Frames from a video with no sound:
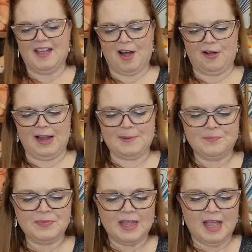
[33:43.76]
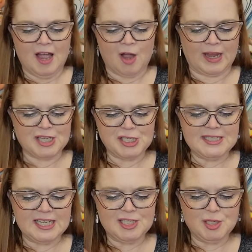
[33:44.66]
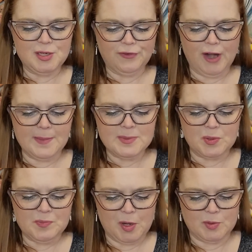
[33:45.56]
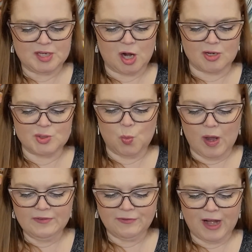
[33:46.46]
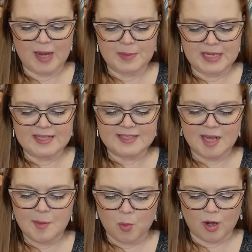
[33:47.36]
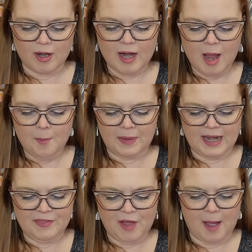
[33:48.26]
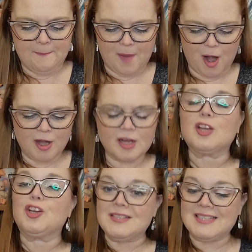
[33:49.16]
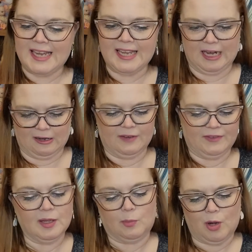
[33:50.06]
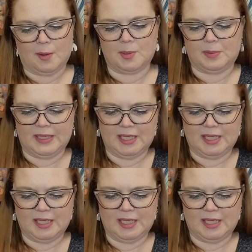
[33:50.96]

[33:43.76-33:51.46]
All right. Okay, she said two frames with postcards. One frame needs some work, but I thought Mark could take care of it, probably.